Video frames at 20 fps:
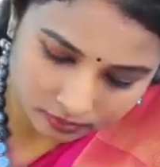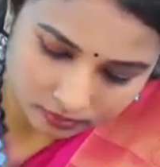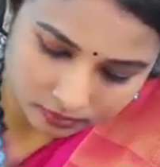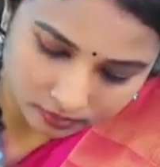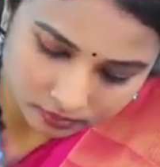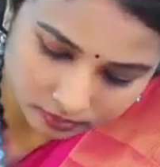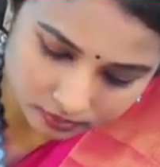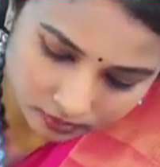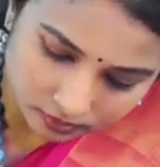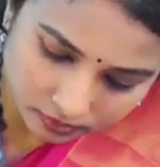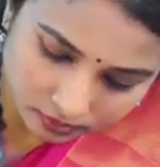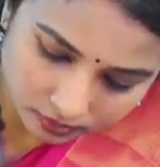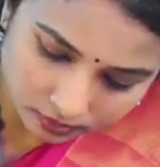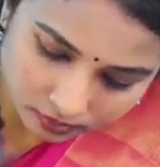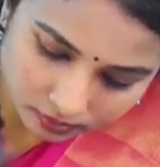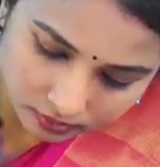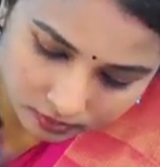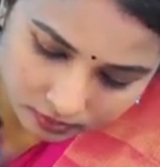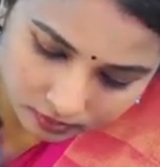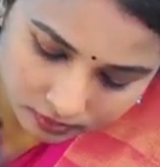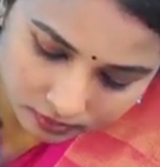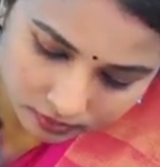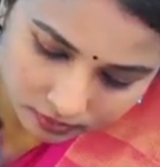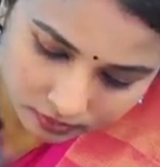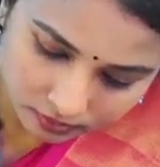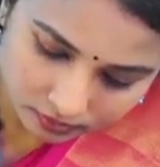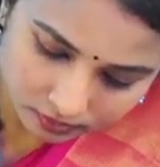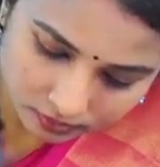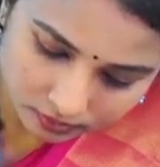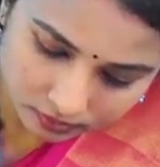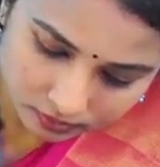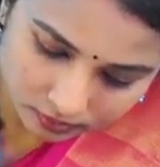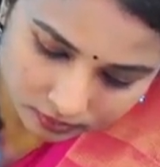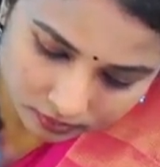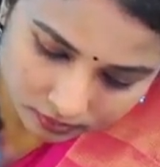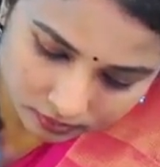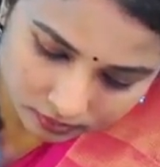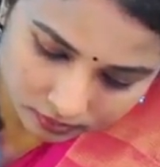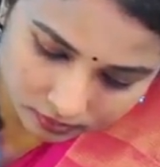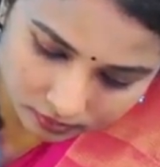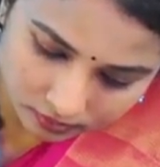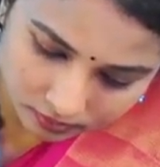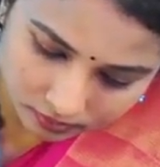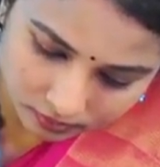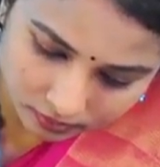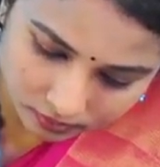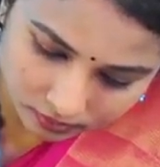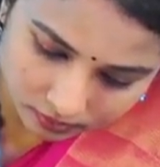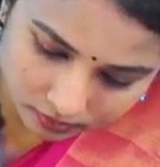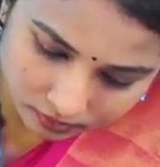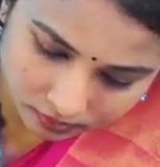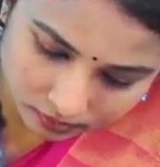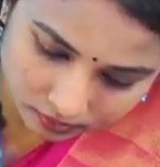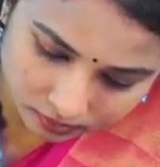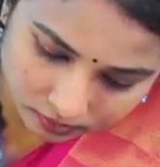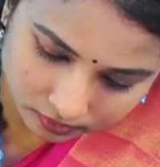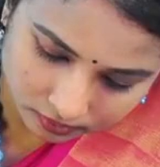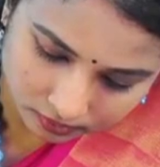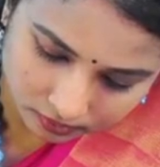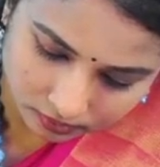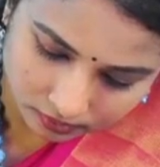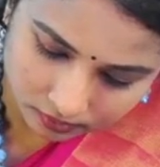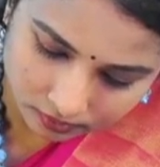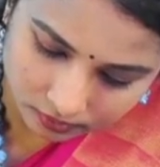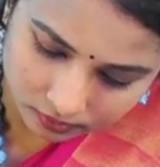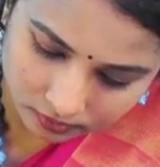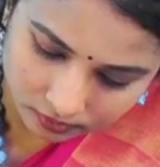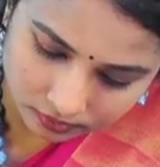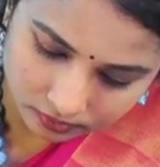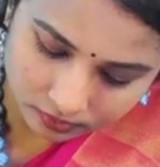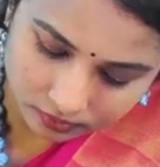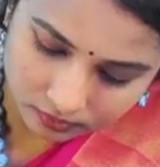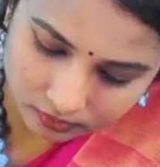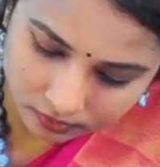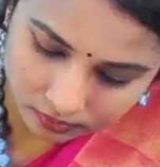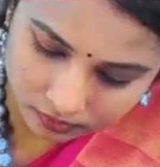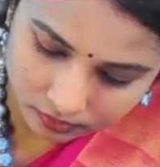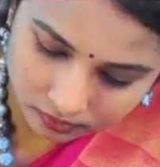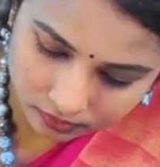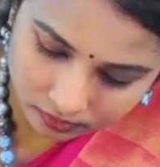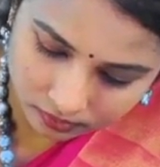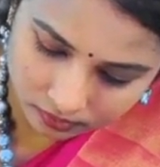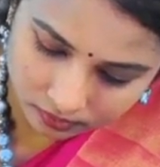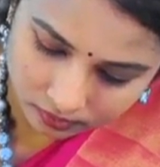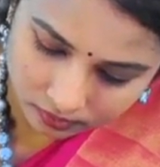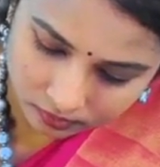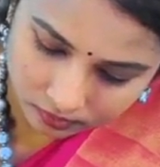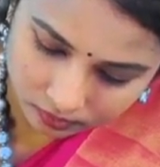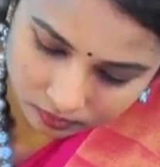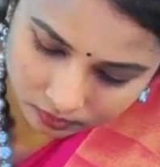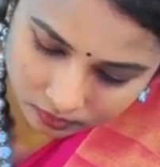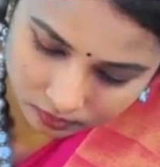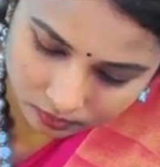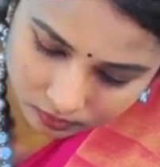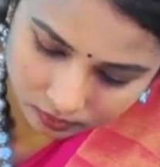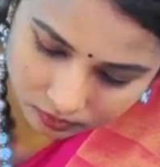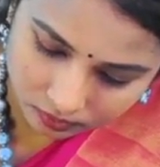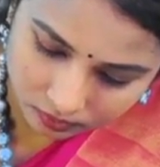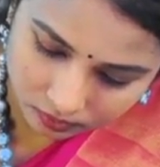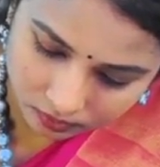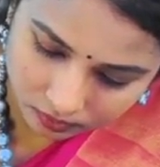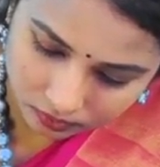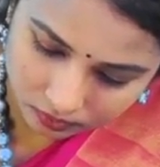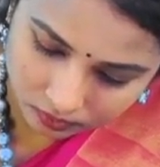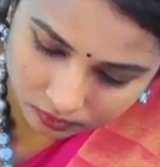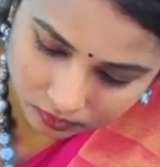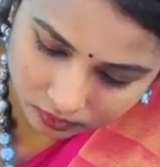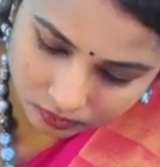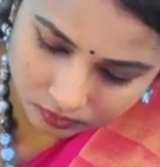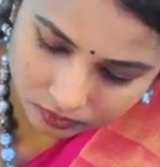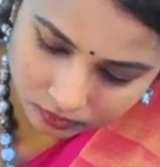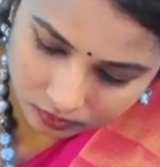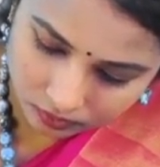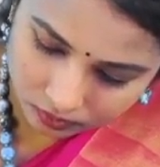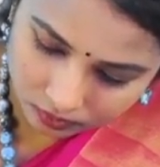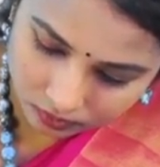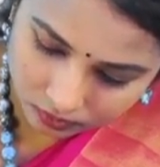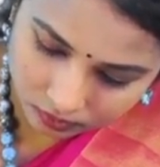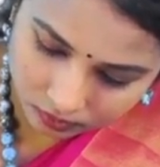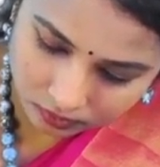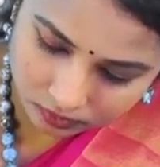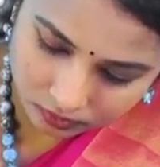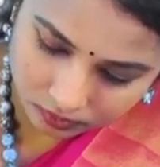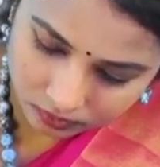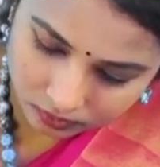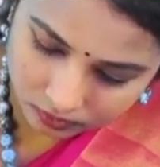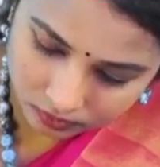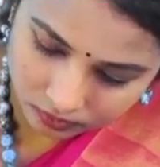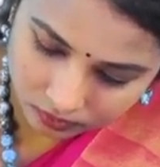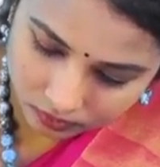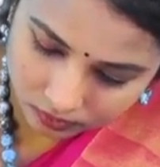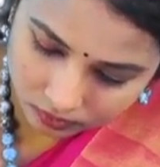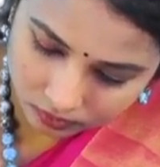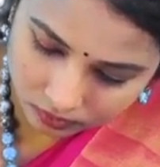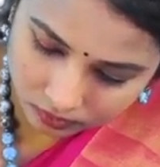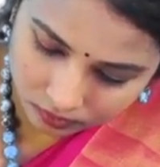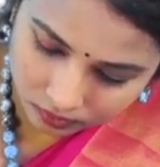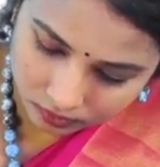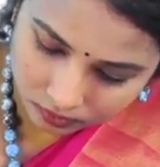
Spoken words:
(no one is talking)